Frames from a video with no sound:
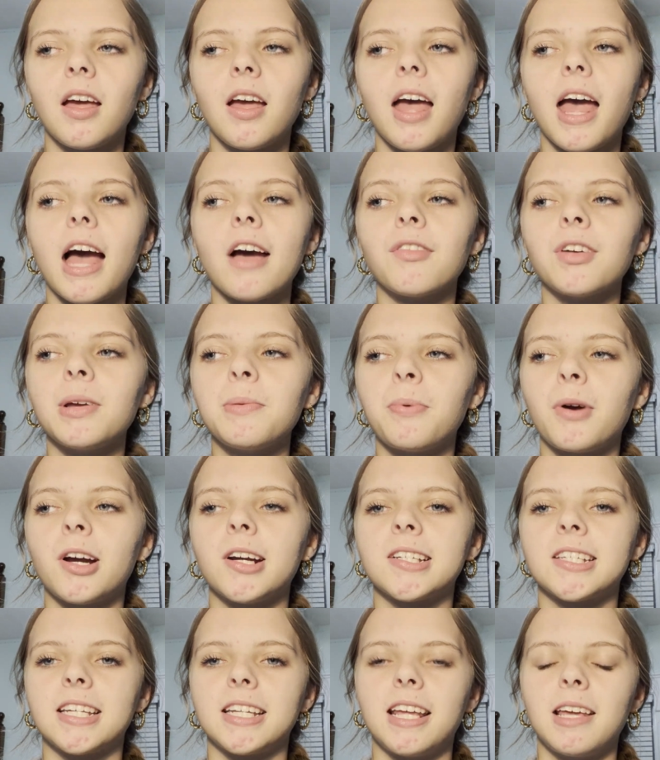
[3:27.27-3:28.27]
Every
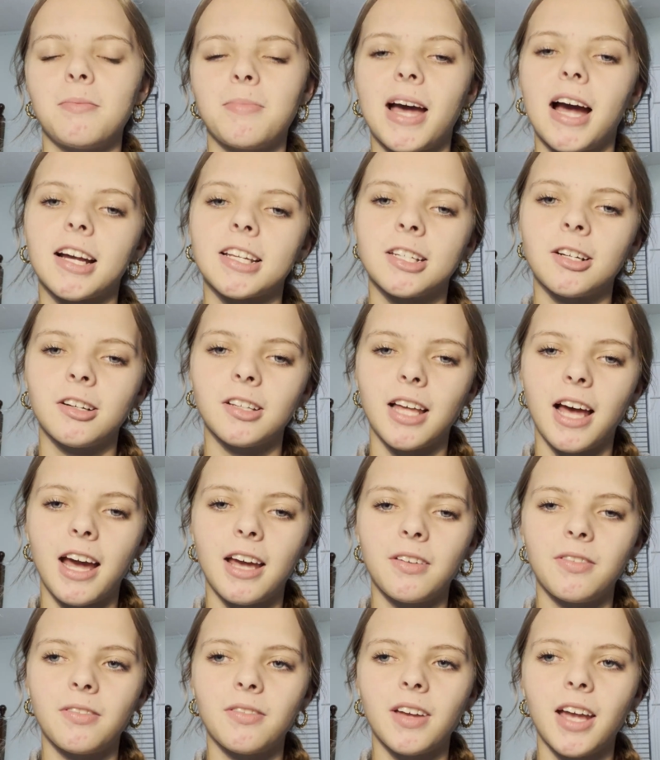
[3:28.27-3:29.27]
person impacts your
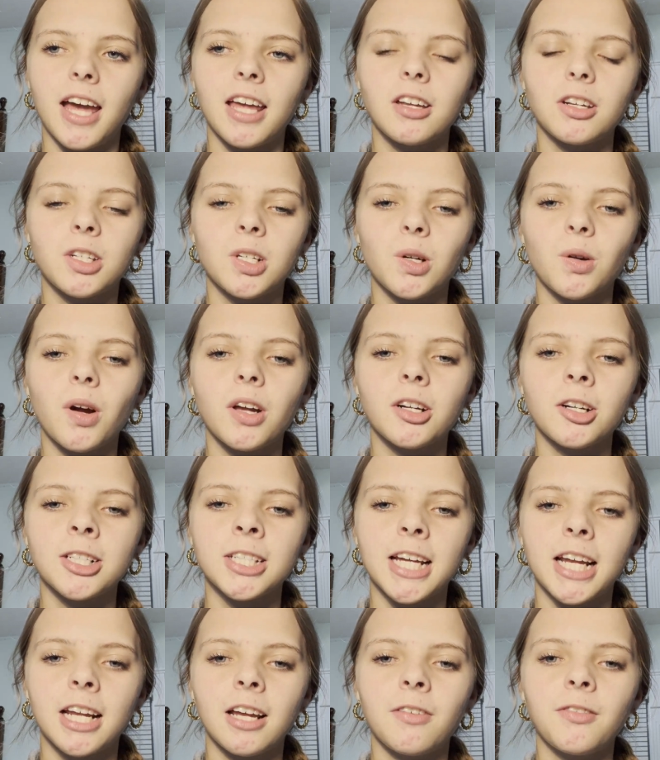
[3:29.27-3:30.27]
life, and a true
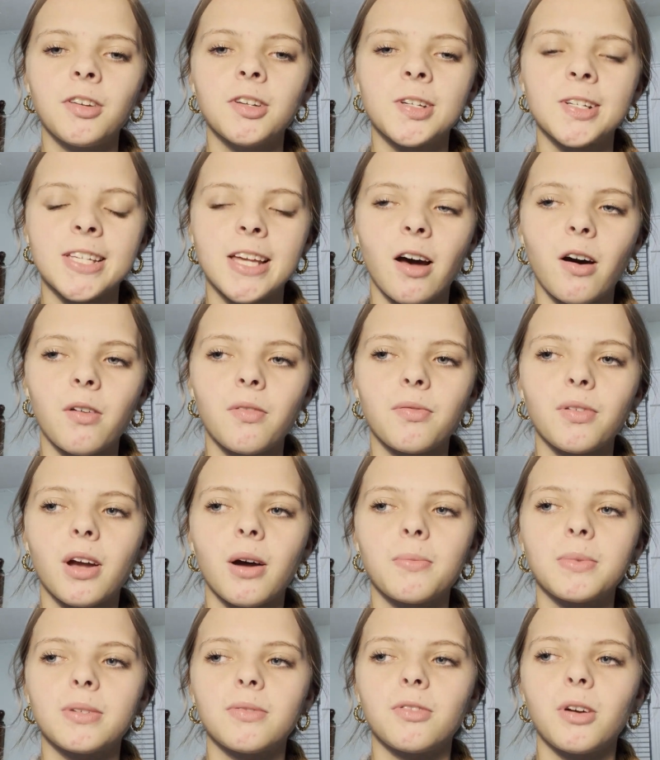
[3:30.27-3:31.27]
understanding of yourself
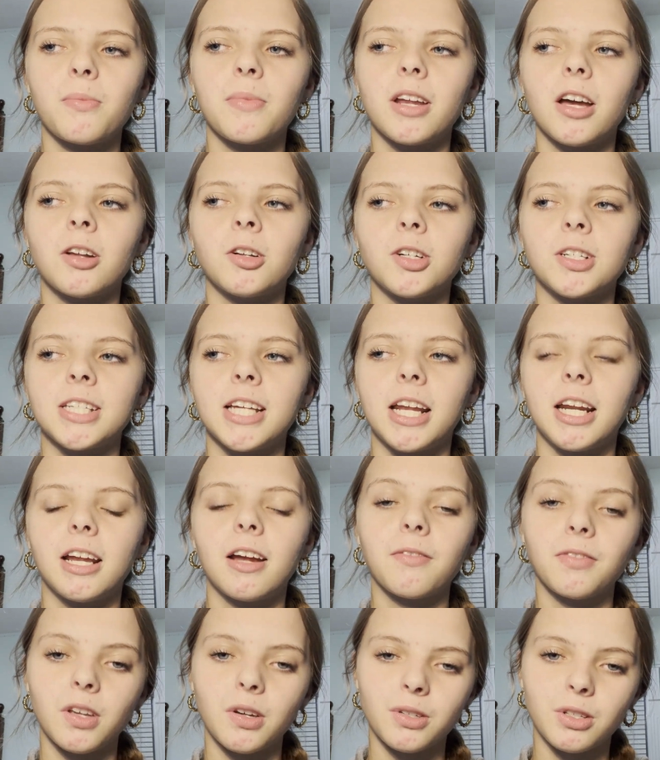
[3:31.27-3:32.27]
comes from an understanding
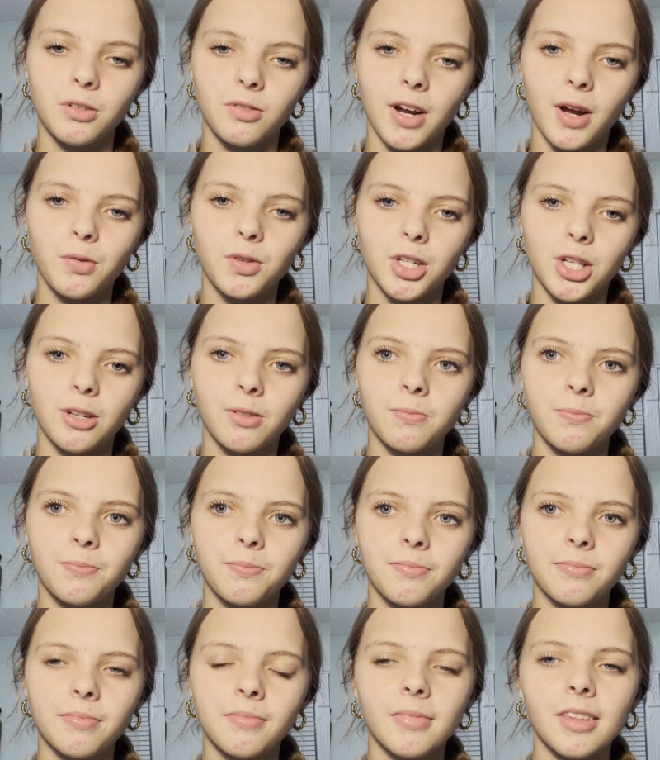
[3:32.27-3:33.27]
of those around you.
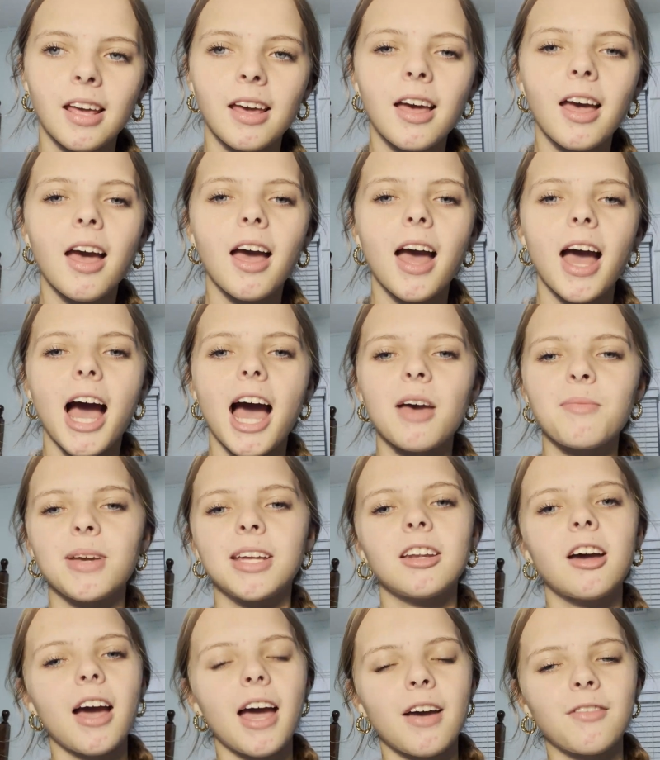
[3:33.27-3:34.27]
I may
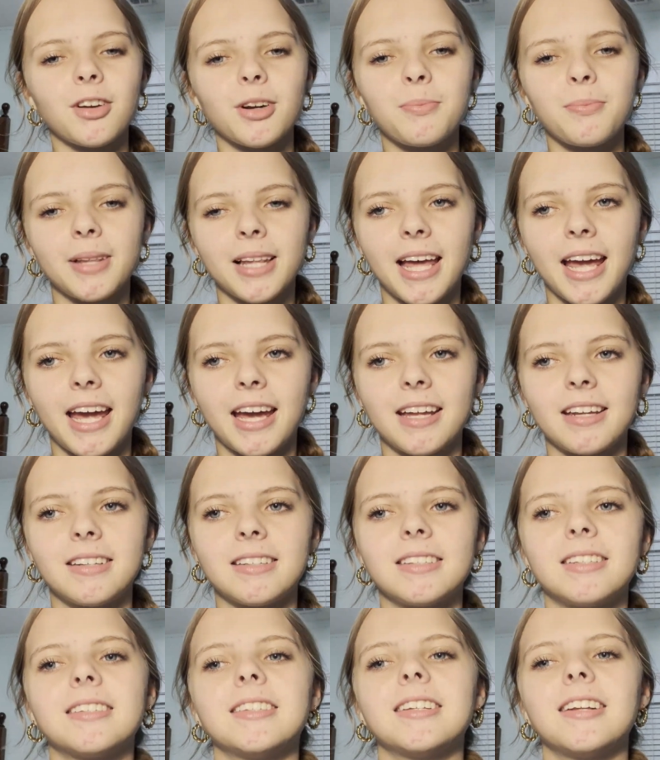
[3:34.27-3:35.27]
not ever plan
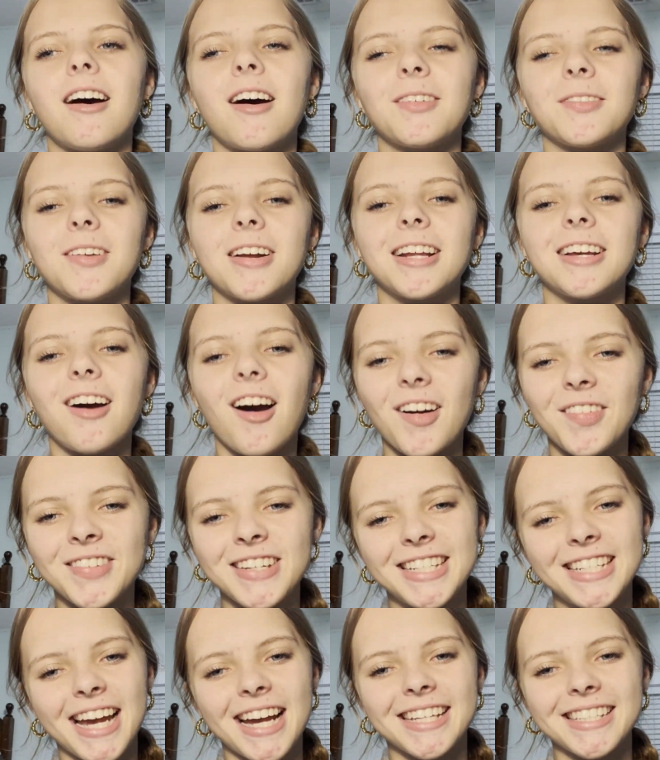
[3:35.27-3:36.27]
on running off
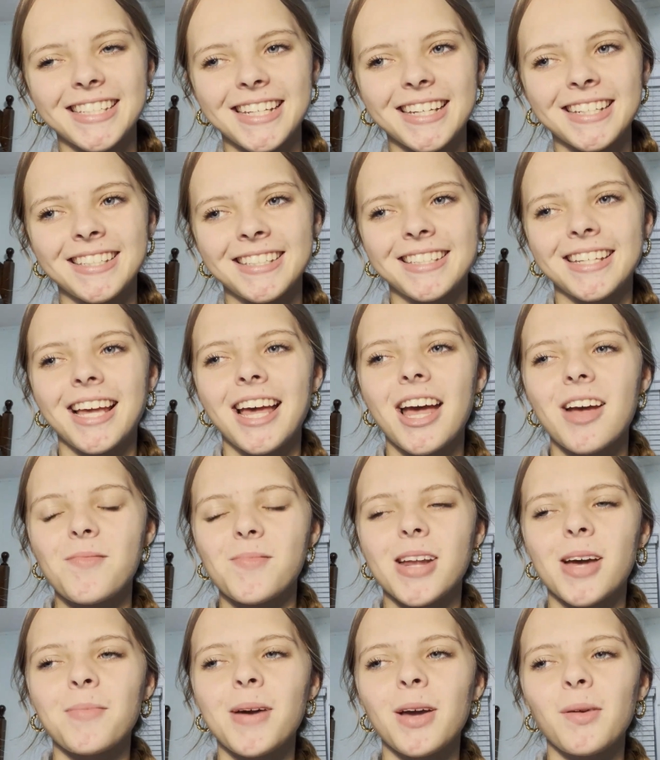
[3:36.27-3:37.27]
to Texas,
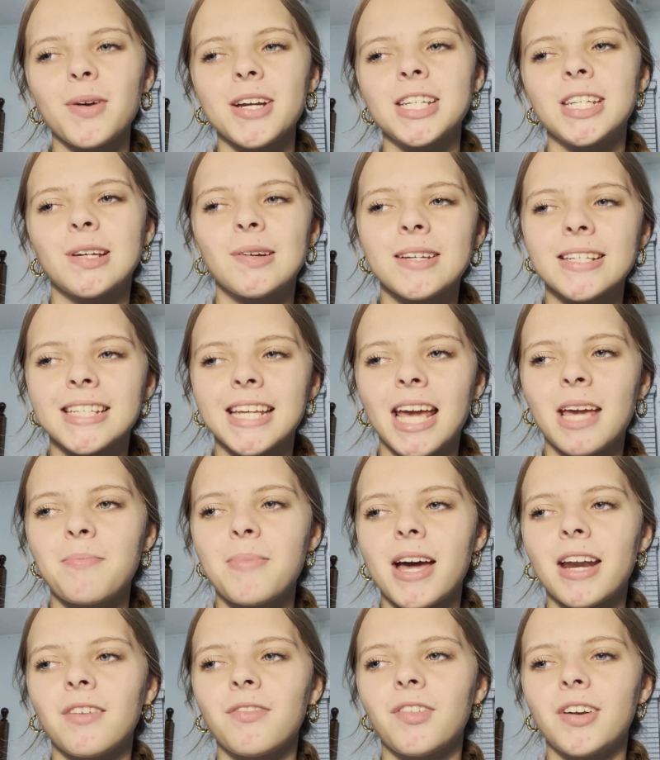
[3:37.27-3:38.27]
but I might wish to escape
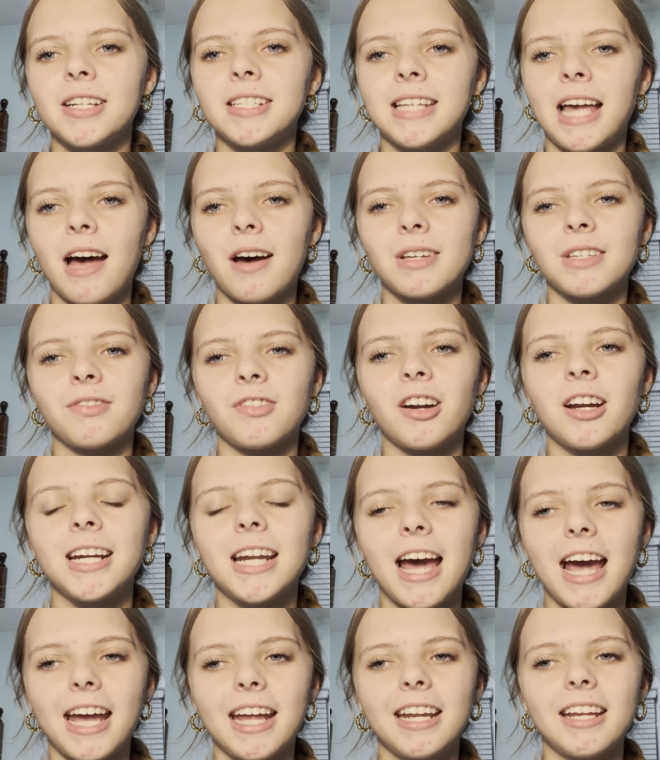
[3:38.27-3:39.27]
at a friend's house for a
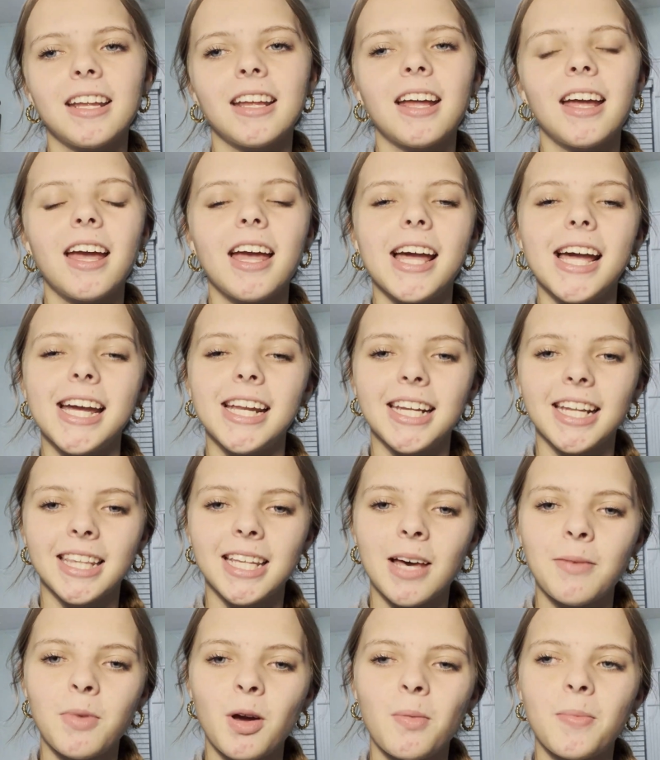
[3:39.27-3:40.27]
night, and in
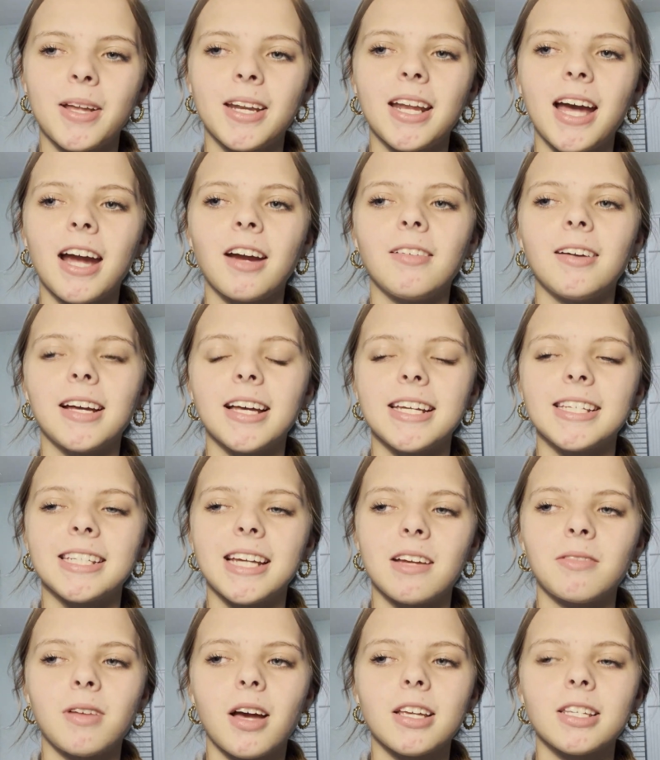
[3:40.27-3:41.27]
that moment I realized
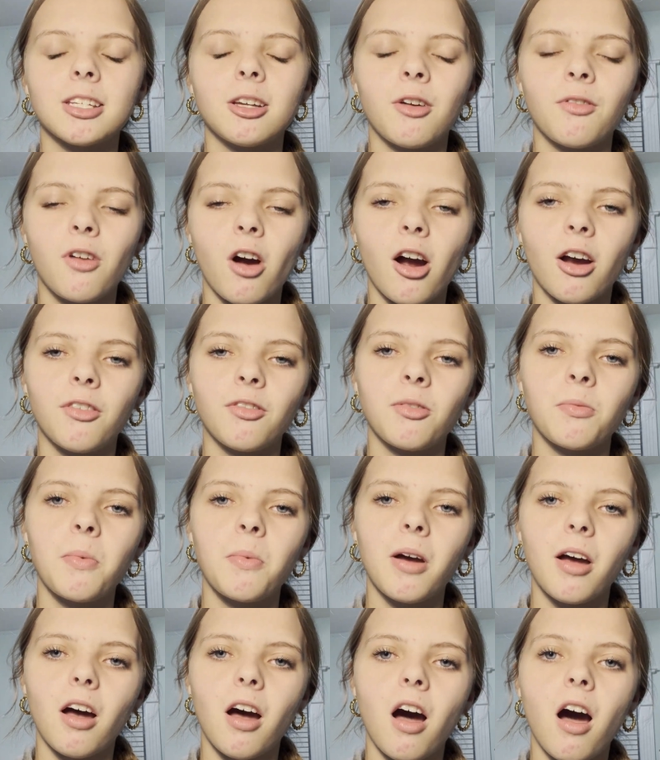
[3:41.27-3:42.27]
I'm not so far
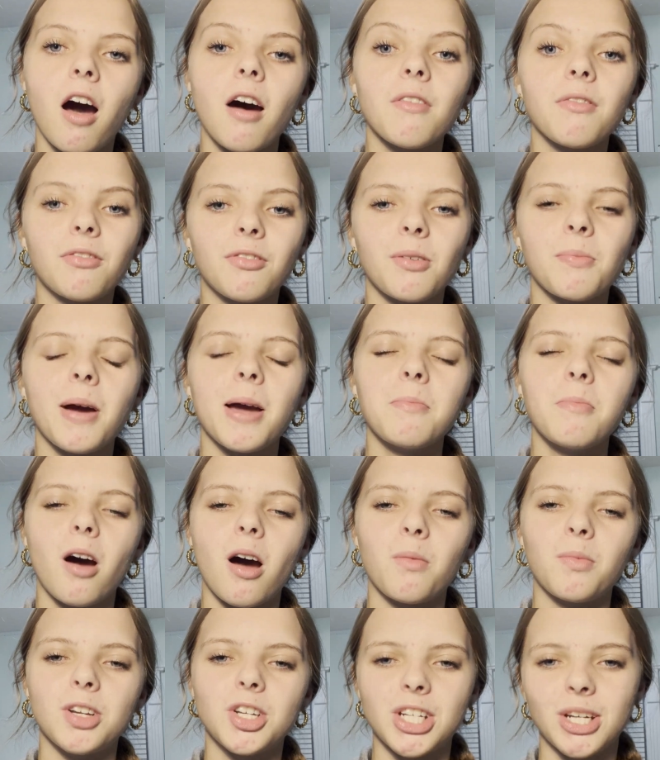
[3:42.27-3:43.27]
off from my
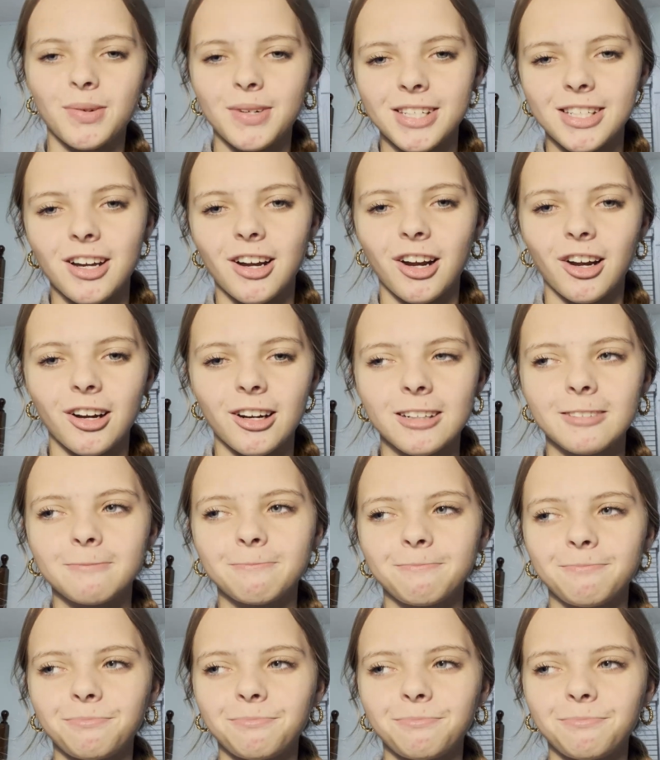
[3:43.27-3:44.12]
mom when she was younger.